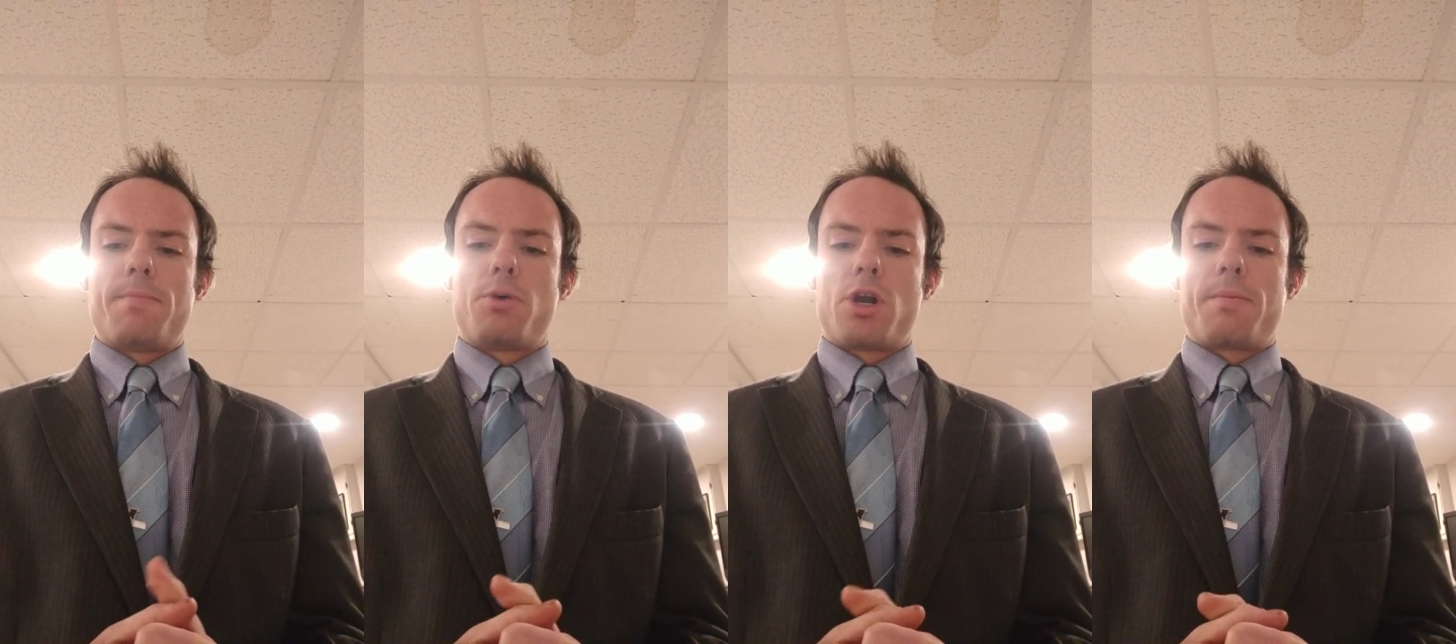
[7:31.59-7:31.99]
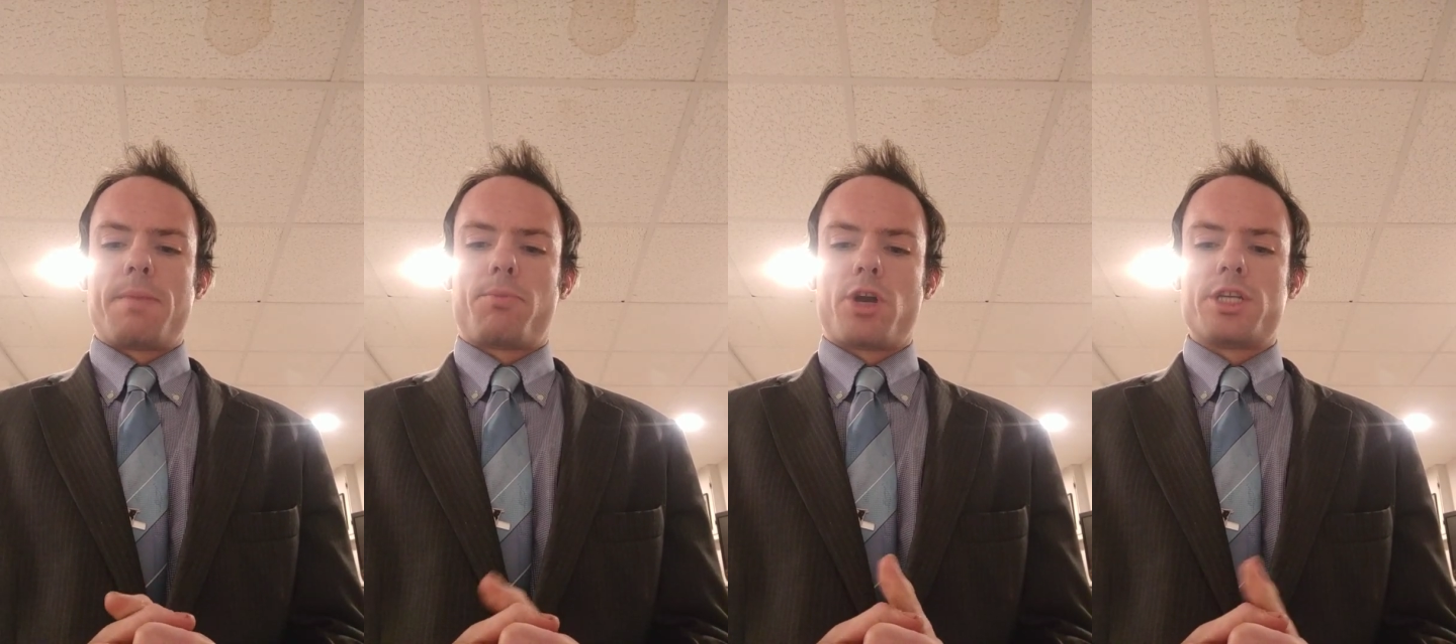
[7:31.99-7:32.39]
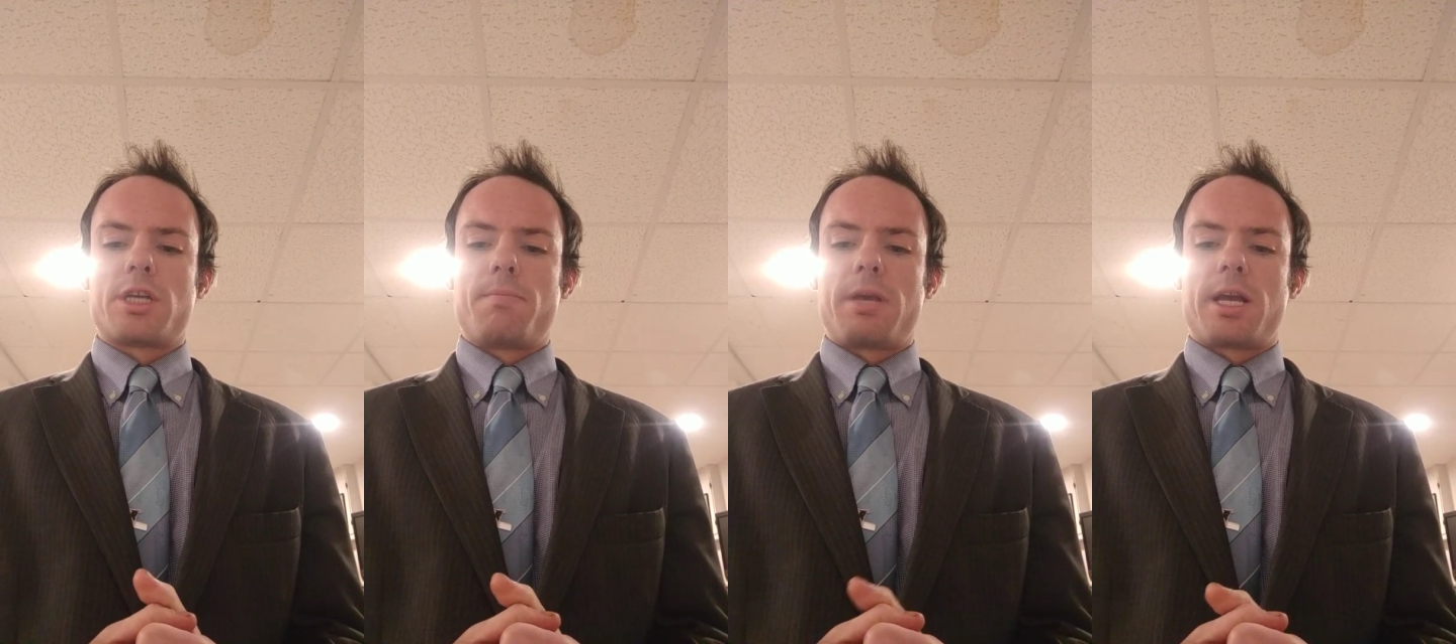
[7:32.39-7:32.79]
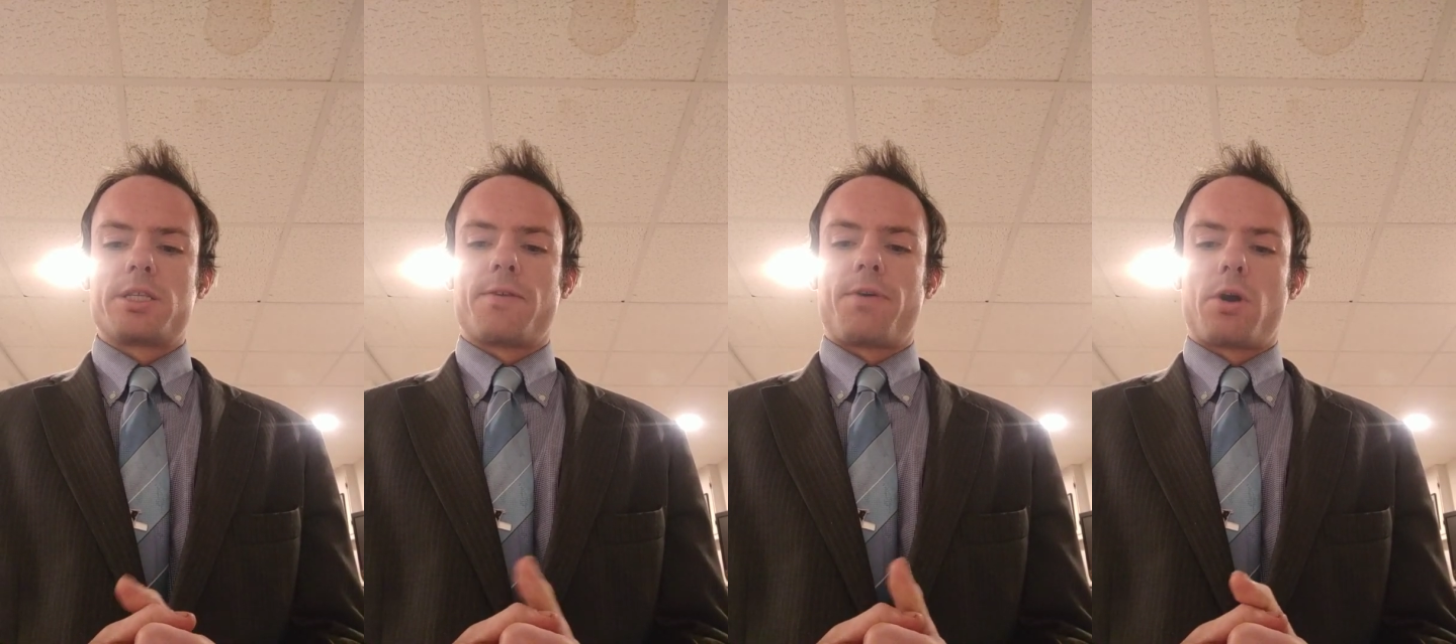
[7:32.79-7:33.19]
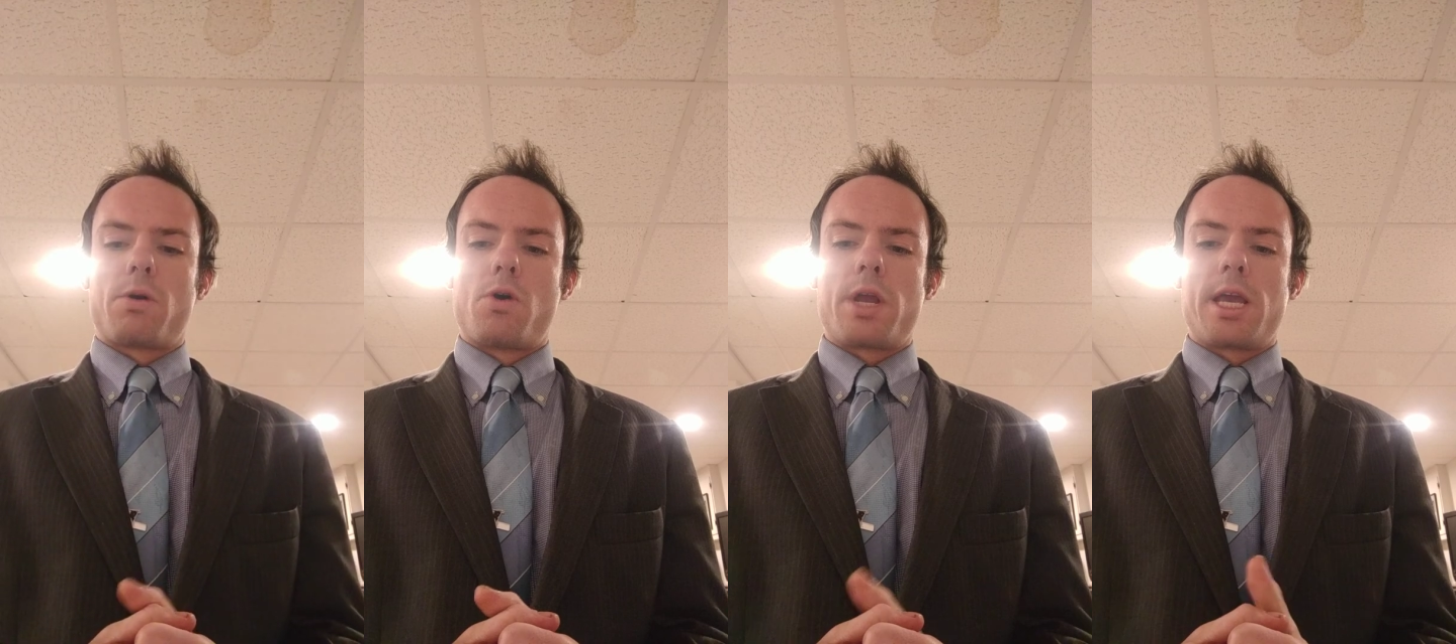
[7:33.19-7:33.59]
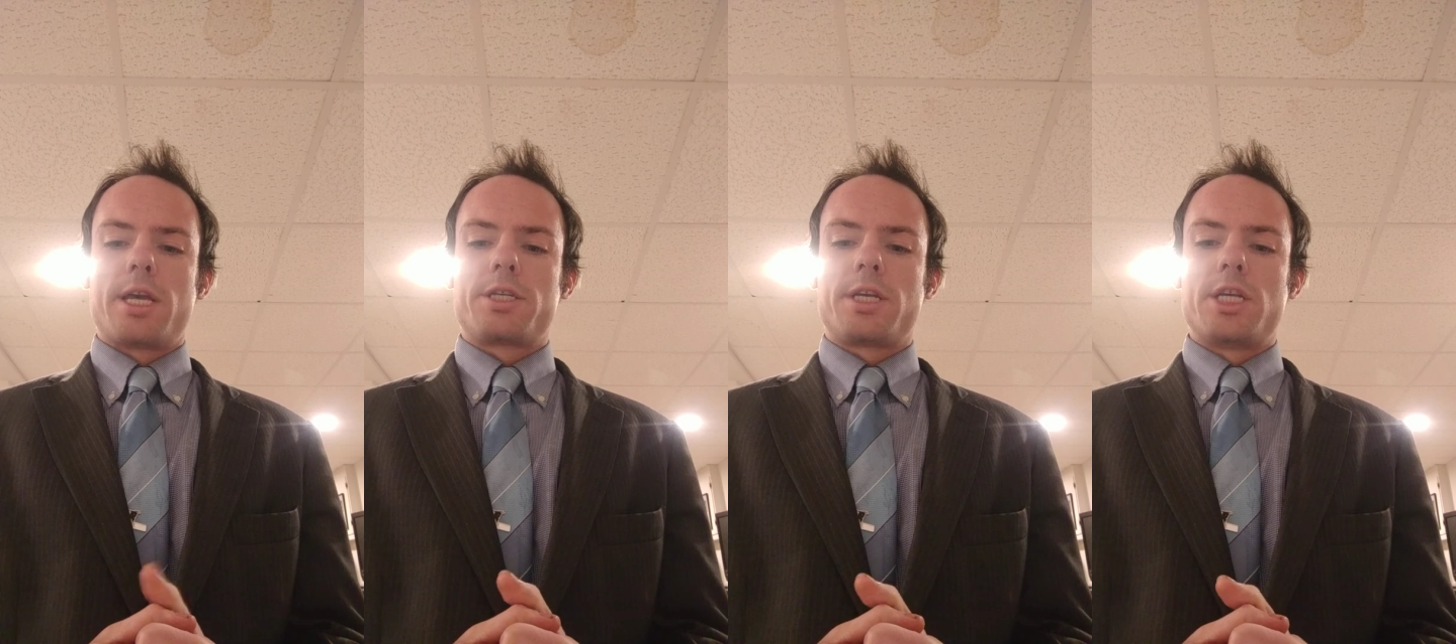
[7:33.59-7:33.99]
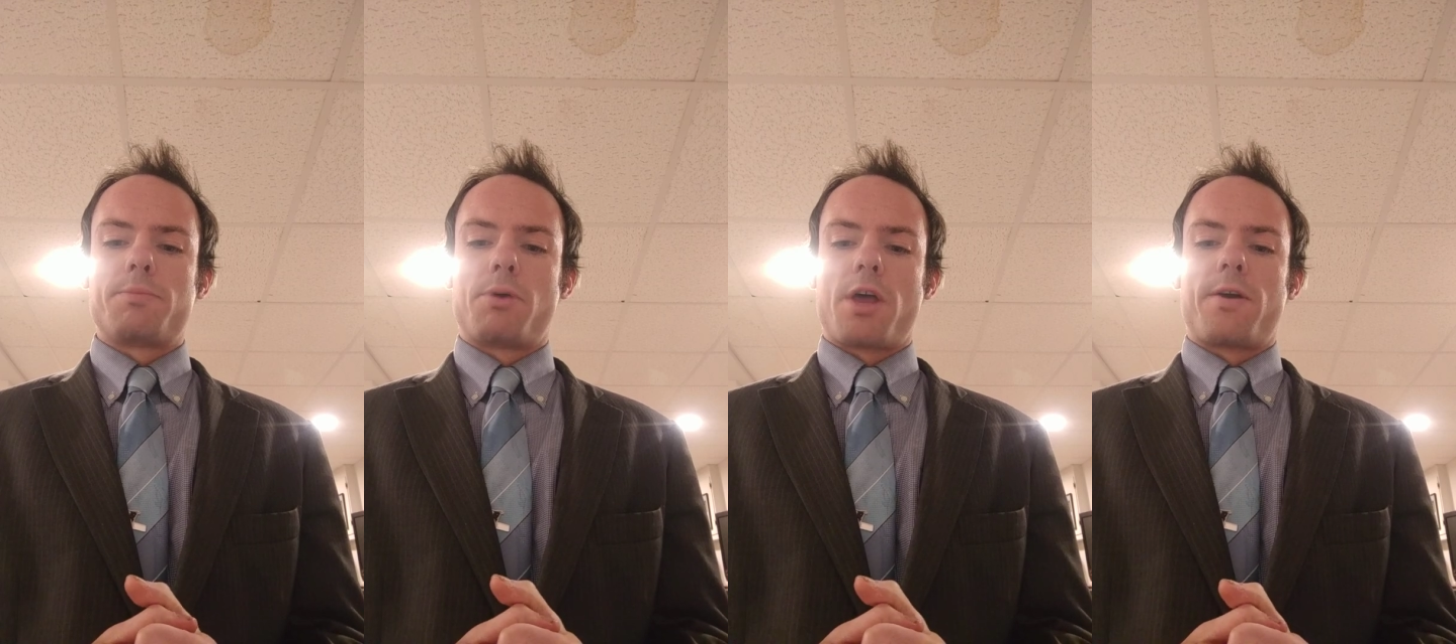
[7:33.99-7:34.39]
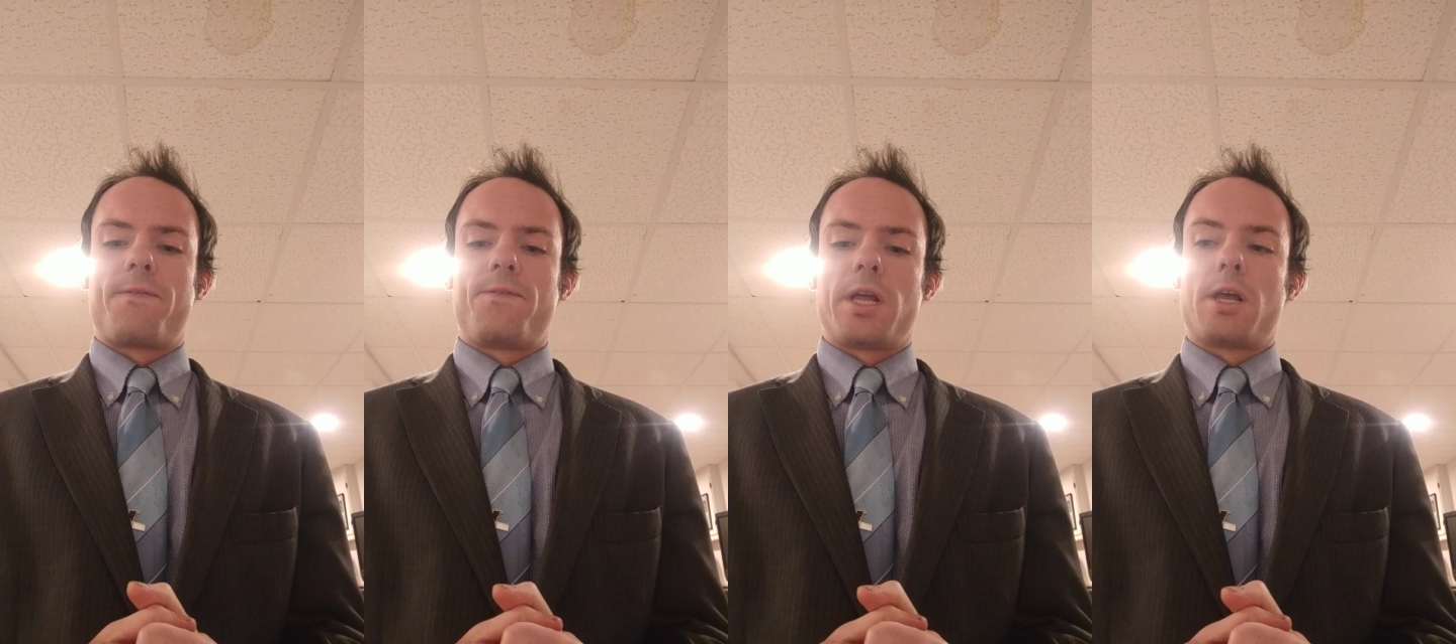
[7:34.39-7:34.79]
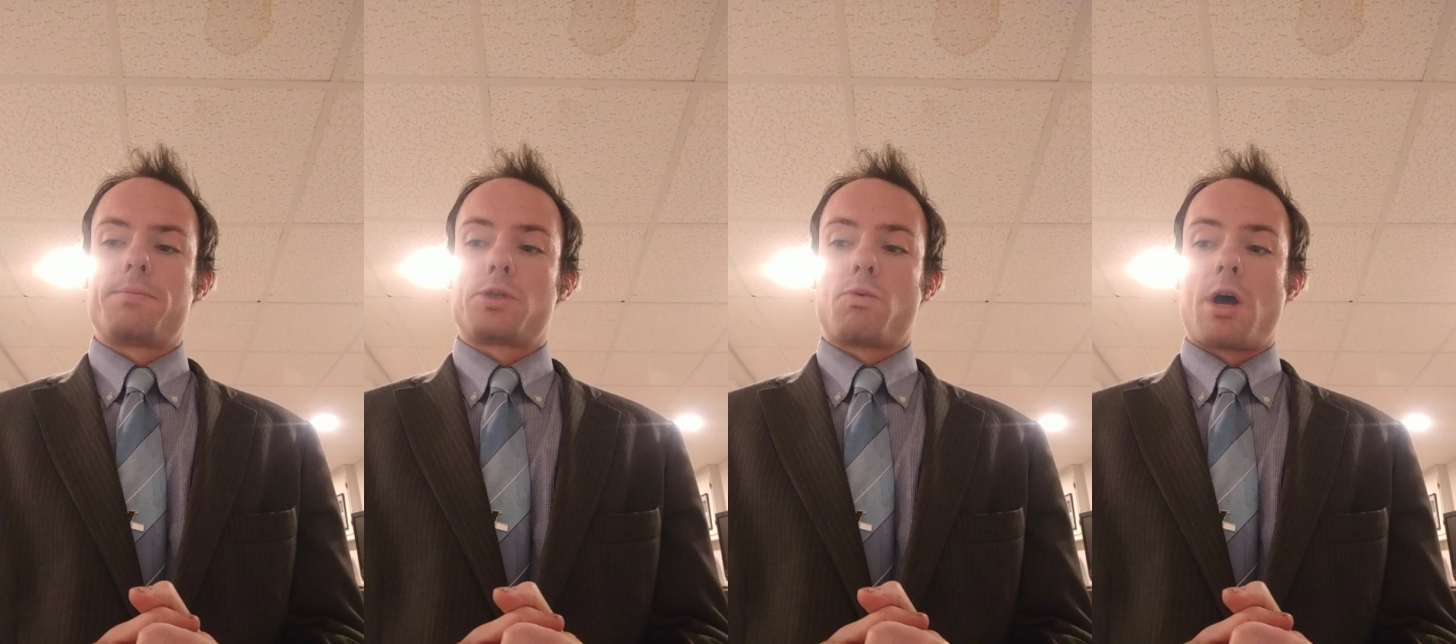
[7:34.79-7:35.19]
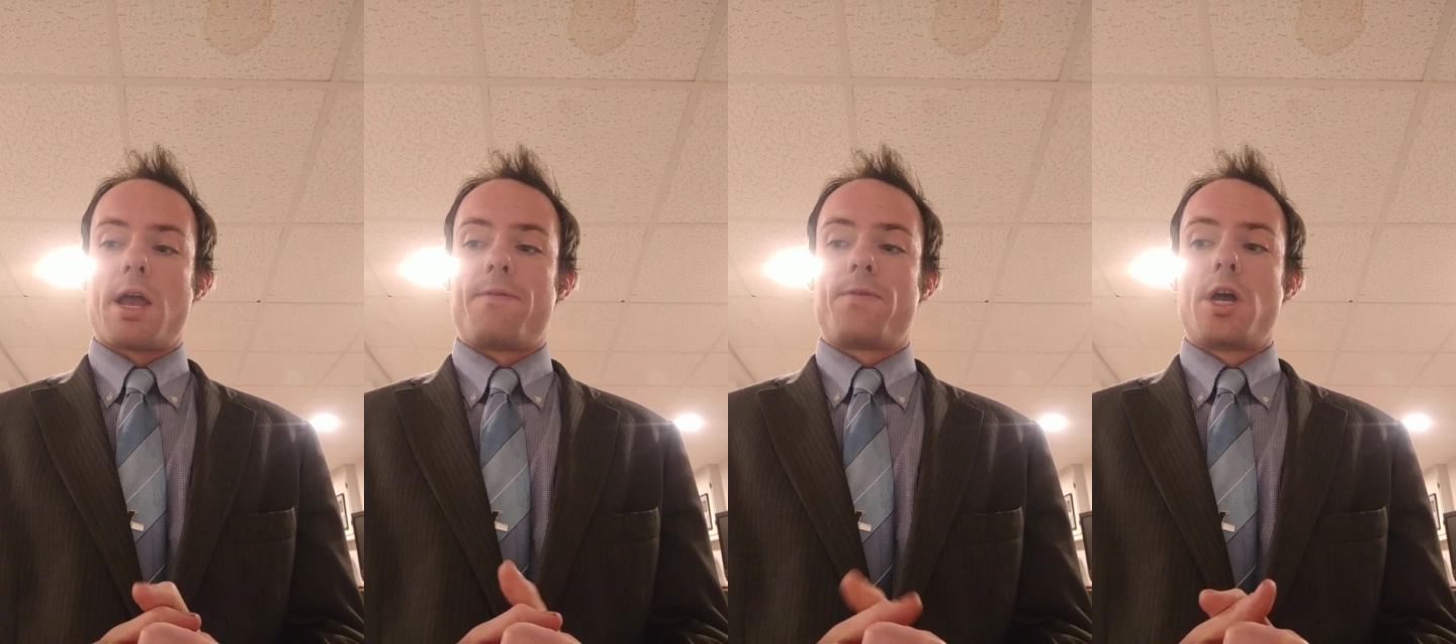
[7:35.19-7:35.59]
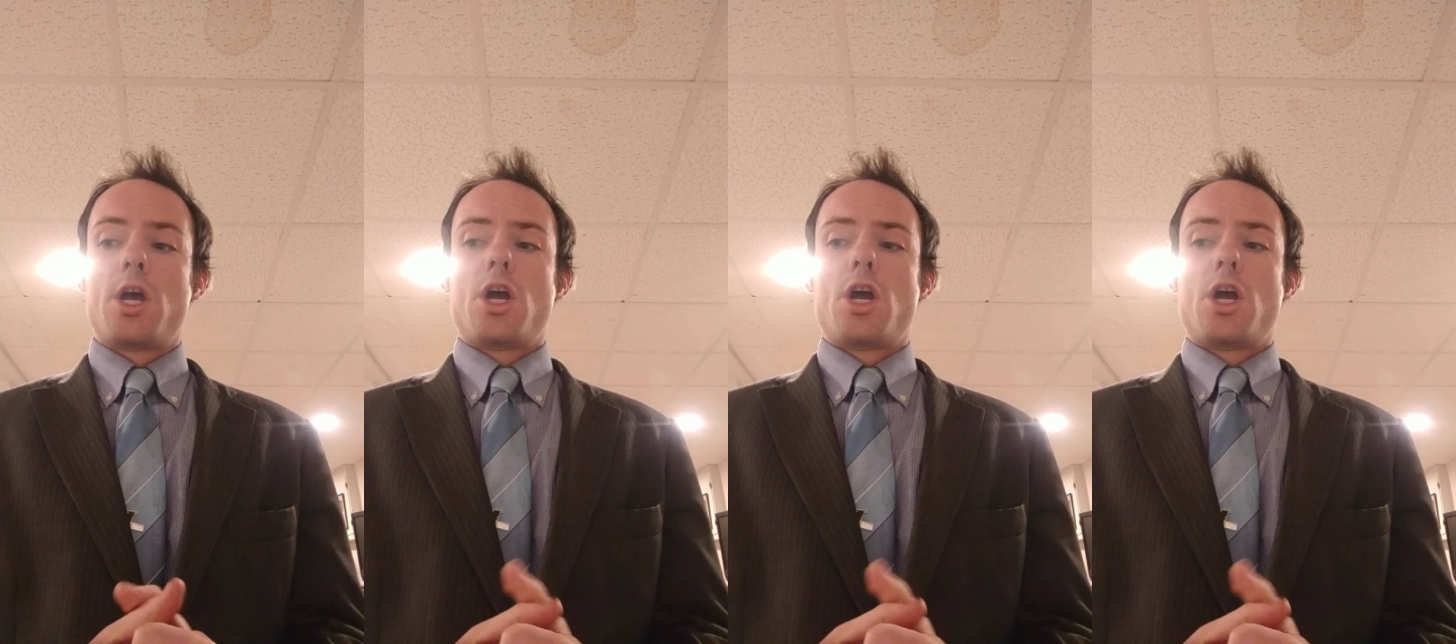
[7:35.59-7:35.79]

and put him in prison because of Herodias, his brother Philip's wife.